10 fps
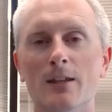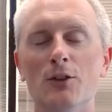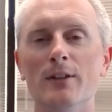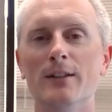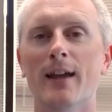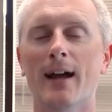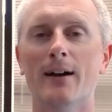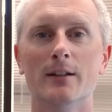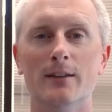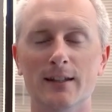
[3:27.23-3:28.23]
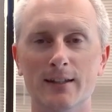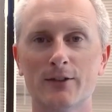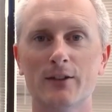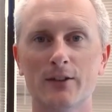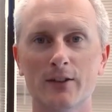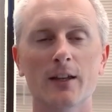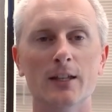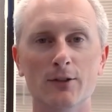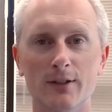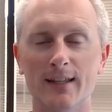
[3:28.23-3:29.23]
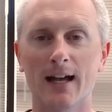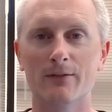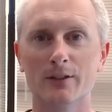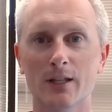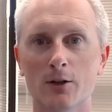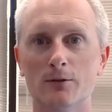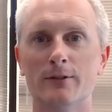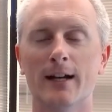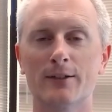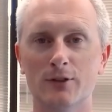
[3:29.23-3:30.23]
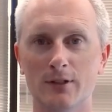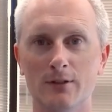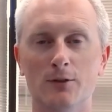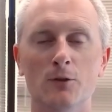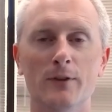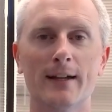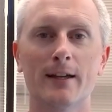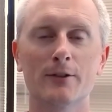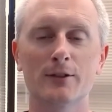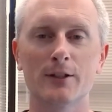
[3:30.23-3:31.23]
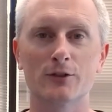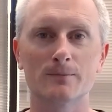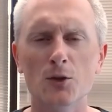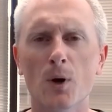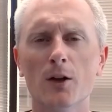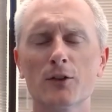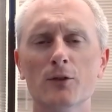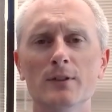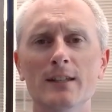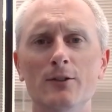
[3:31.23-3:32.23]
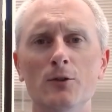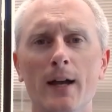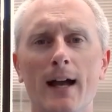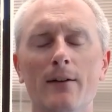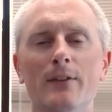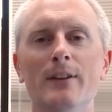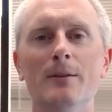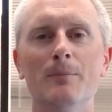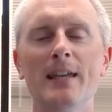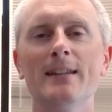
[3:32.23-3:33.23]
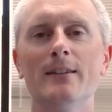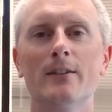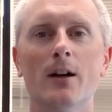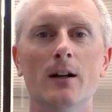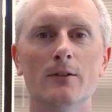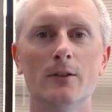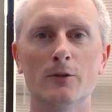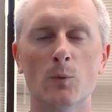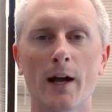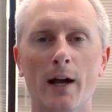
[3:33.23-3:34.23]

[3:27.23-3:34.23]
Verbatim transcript: You need to have the distances. You need to have the load to actually do that calculation. You also need to have the impedance on those wires.